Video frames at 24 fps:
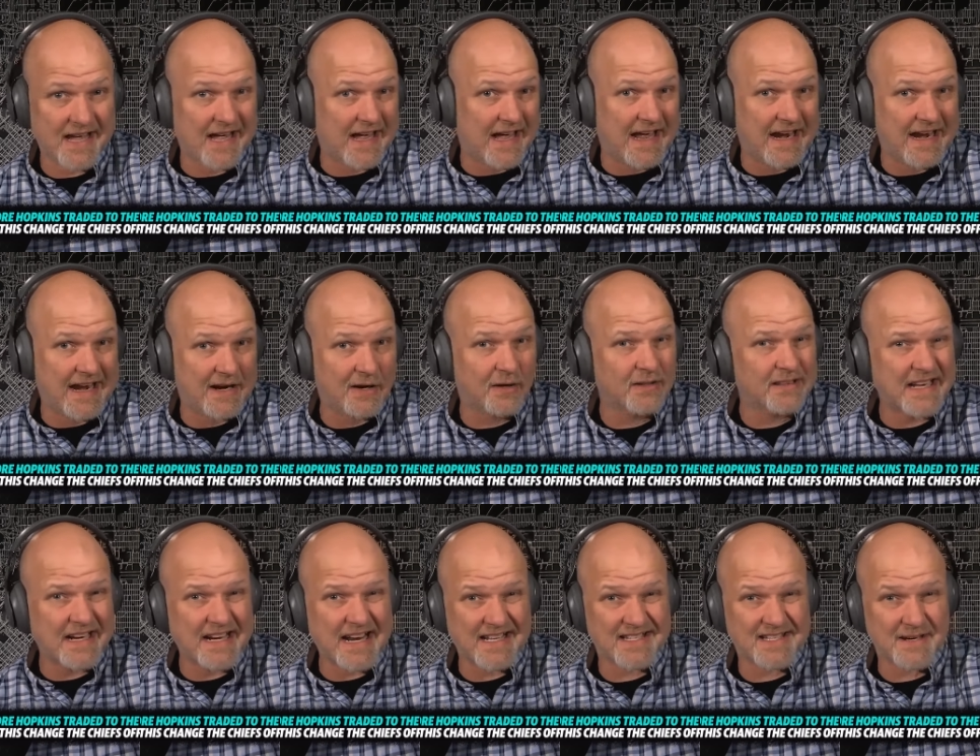And I
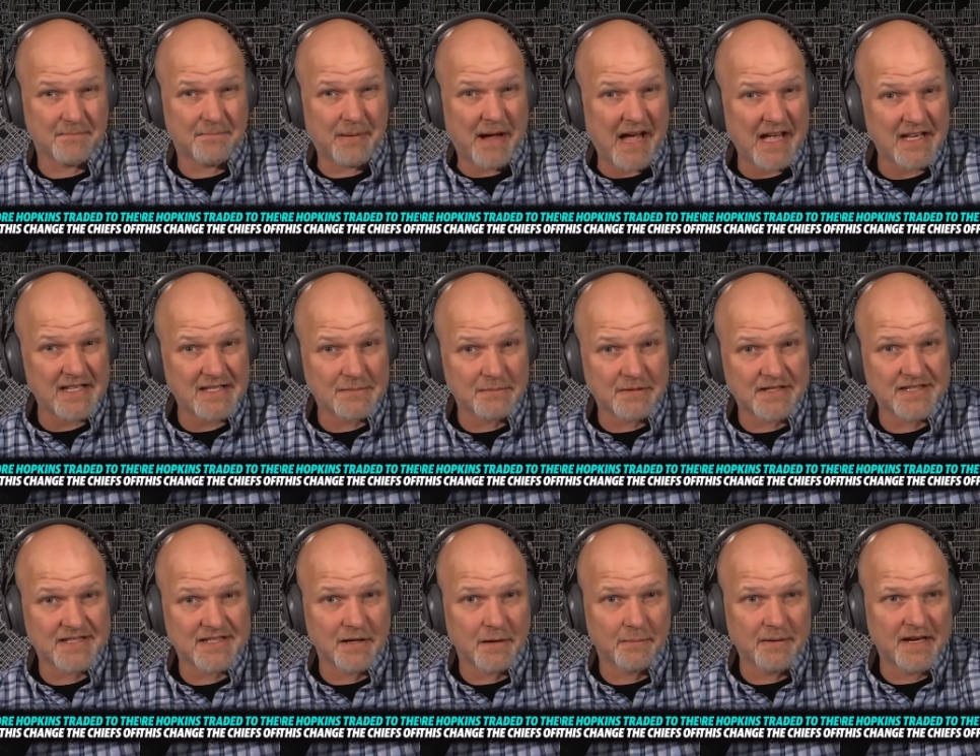don't think that's
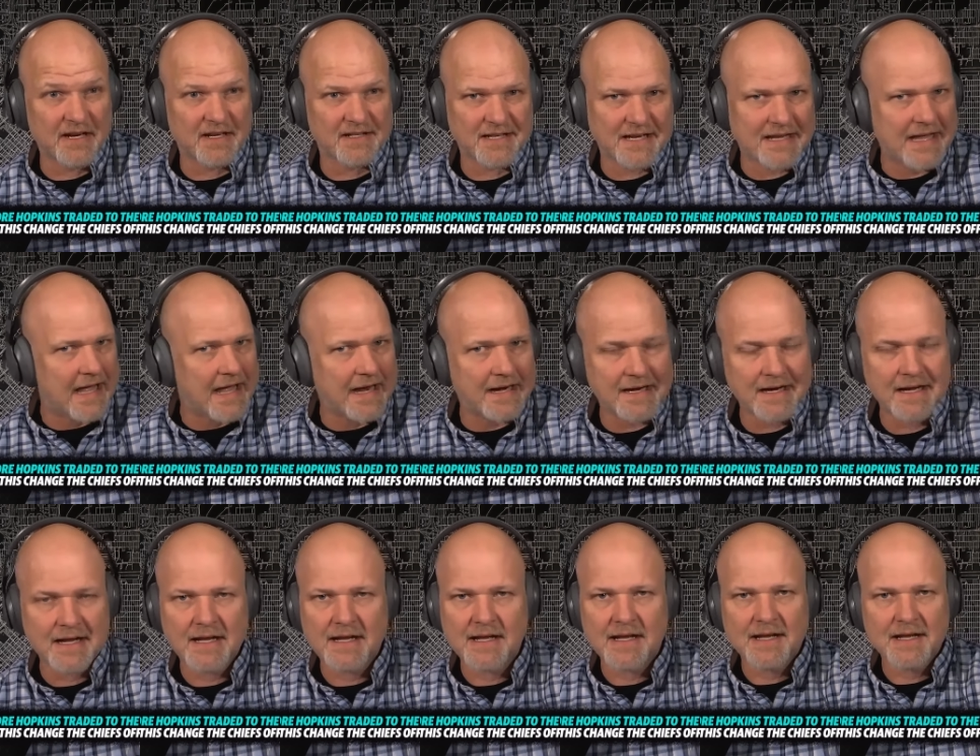impossible still because,
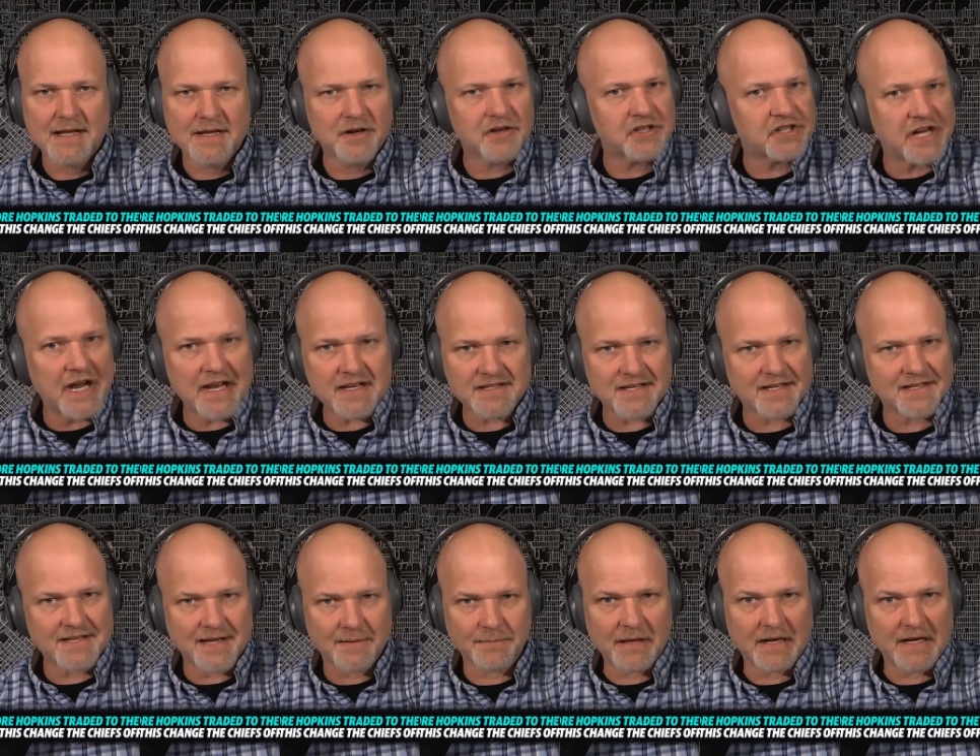again, you're
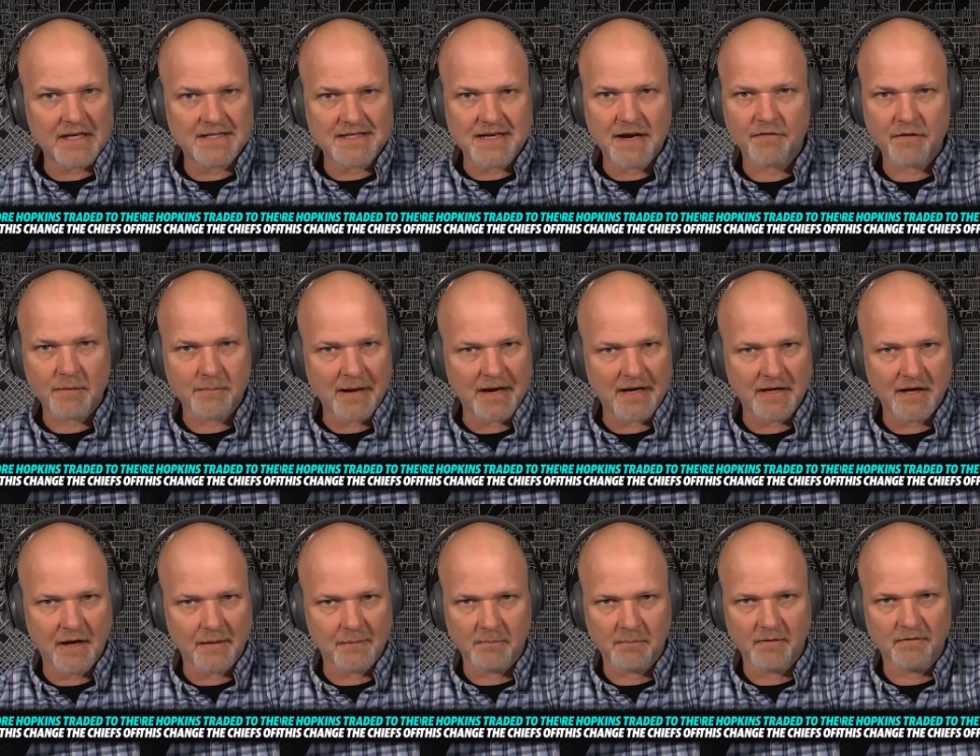chasing something that's never
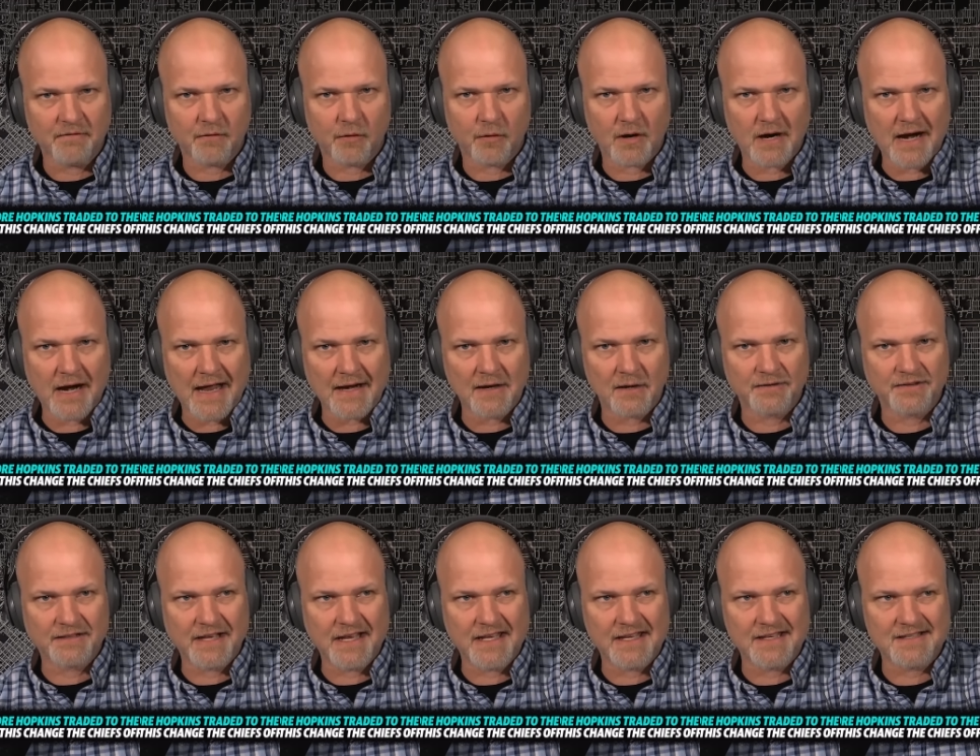been done before. I
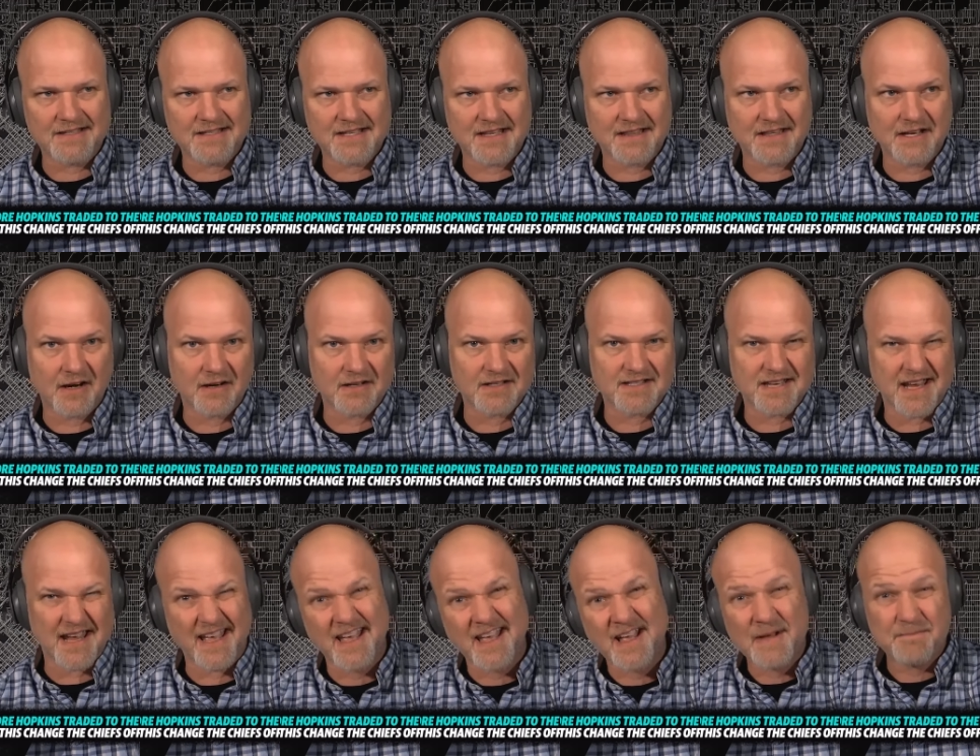don't think you sit there and
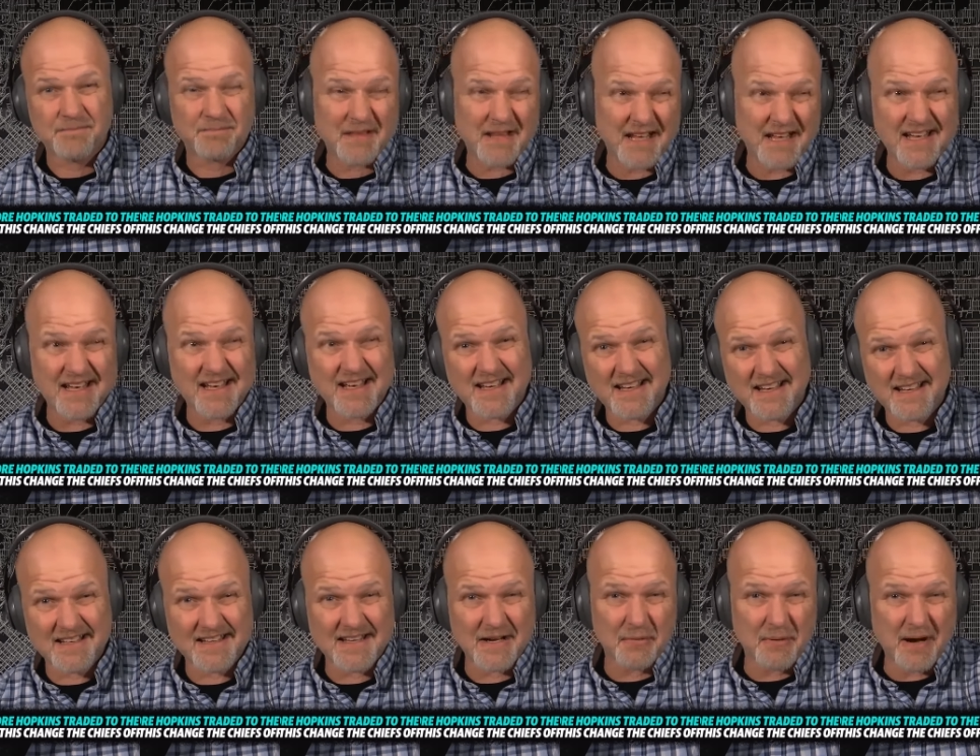say,
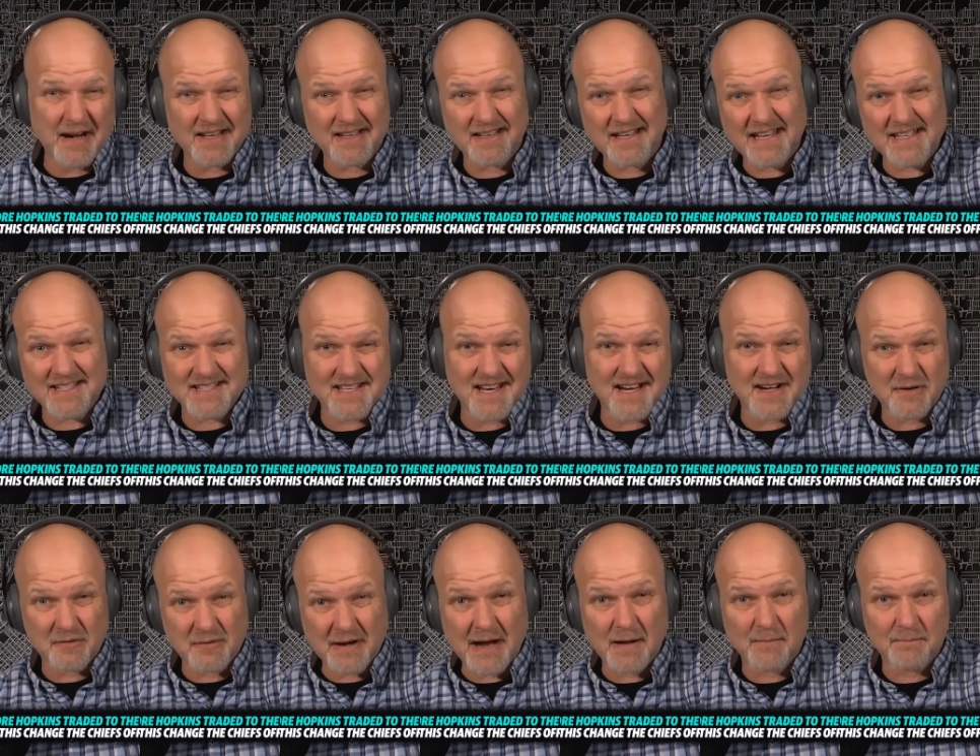Uh, they want a late
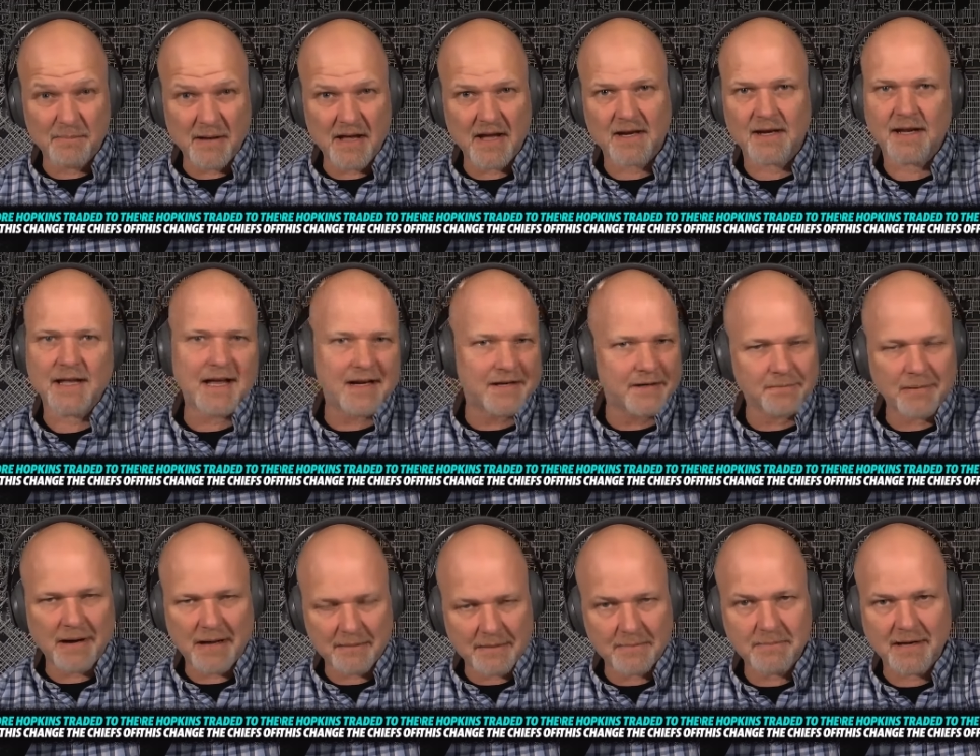second round pick. Again, you're
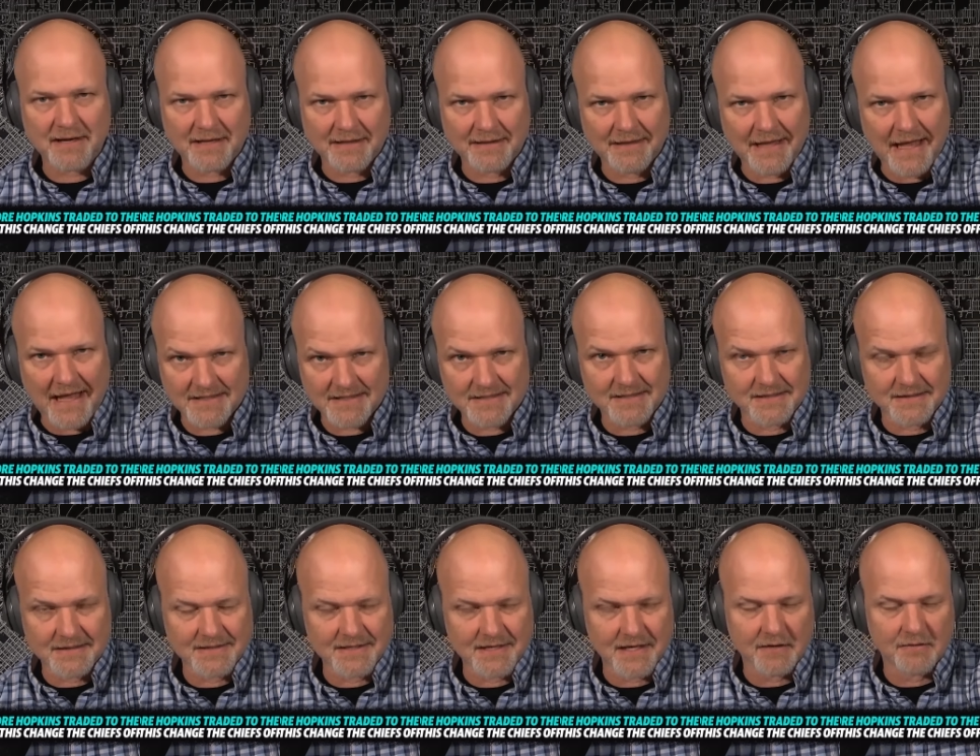probably picking last
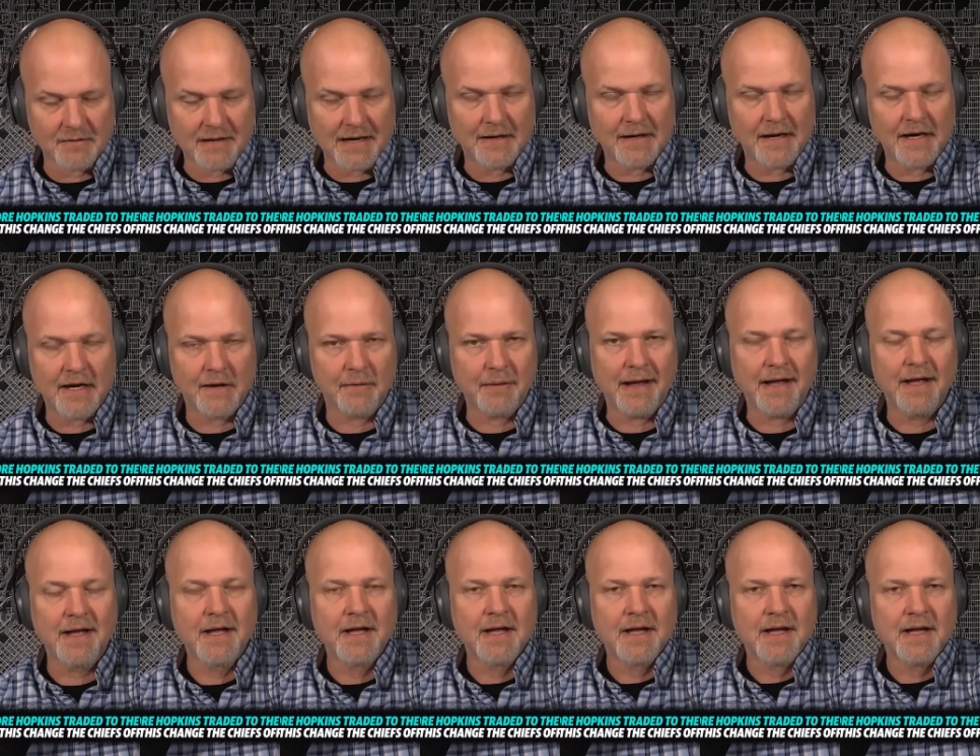in the second round anyway.